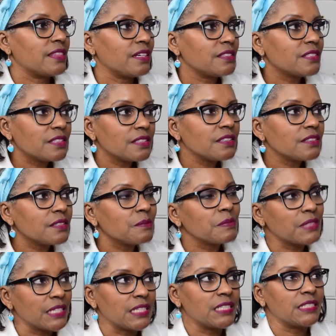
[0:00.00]
There's still some
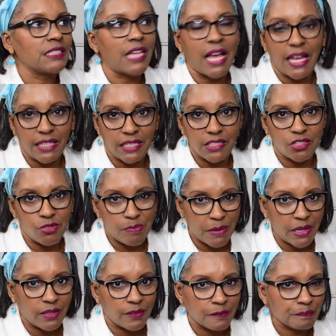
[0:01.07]
things I can do
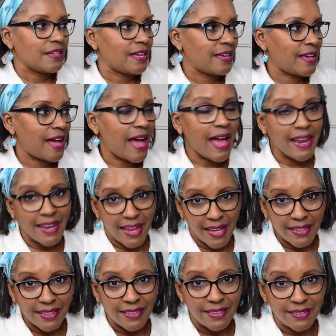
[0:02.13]
better. I
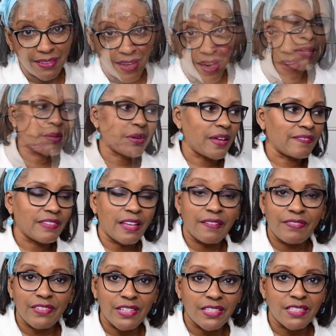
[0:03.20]
like it a lot. So after I
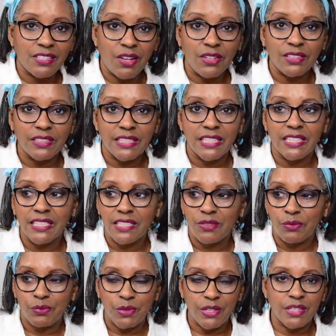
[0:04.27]
finish all of this,
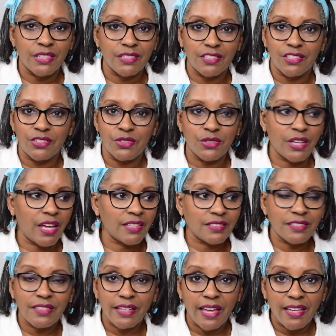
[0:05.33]
when you guys
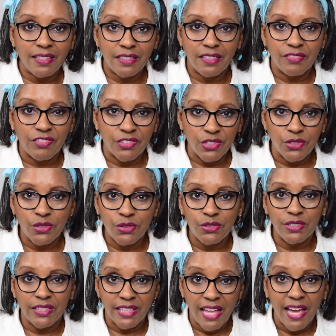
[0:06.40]
look at it, if
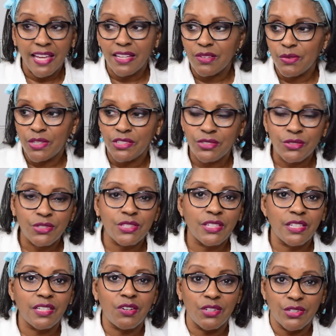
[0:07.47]
you like what you
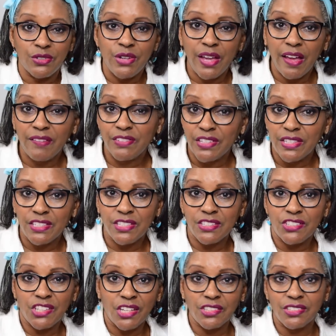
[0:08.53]
see or you have other
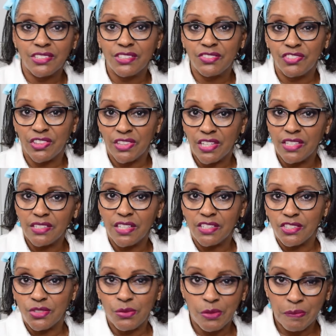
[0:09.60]
suggestions for things
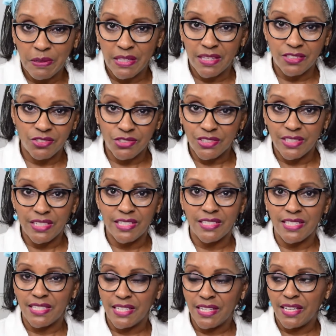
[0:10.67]
that you would be interested
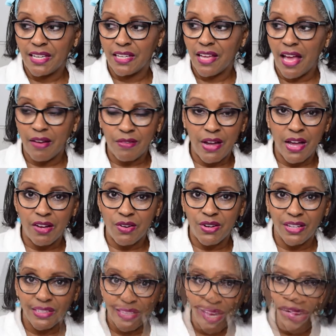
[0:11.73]
in seeing how I
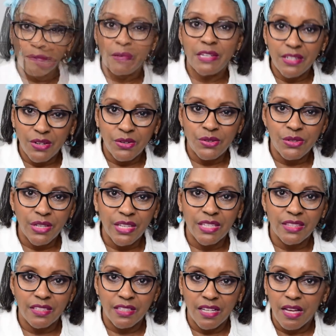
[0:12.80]
organize, let me know
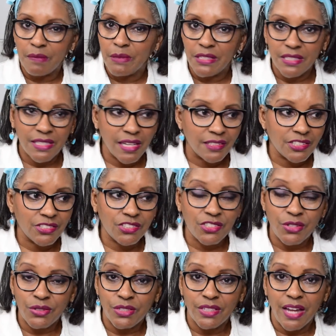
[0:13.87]
in the comment section
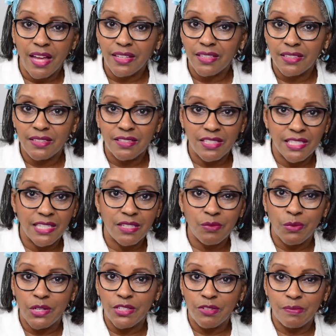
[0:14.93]
so that I can see
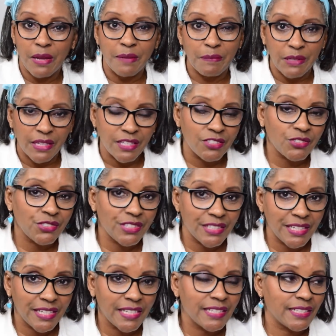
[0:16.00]
what you might be interested
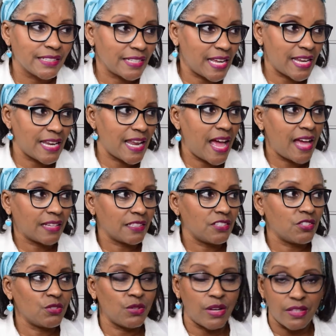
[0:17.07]
in and then I can
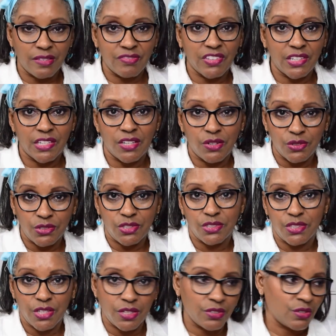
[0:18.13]
do other videos to
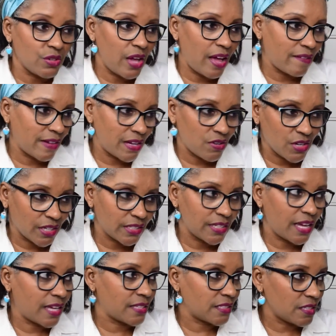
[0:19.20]
tell you how I
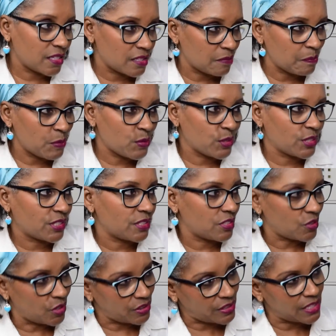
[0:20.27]
organize other portions
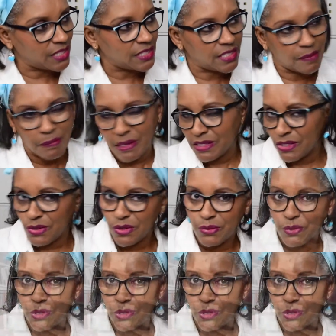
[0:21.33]
or things in my sewing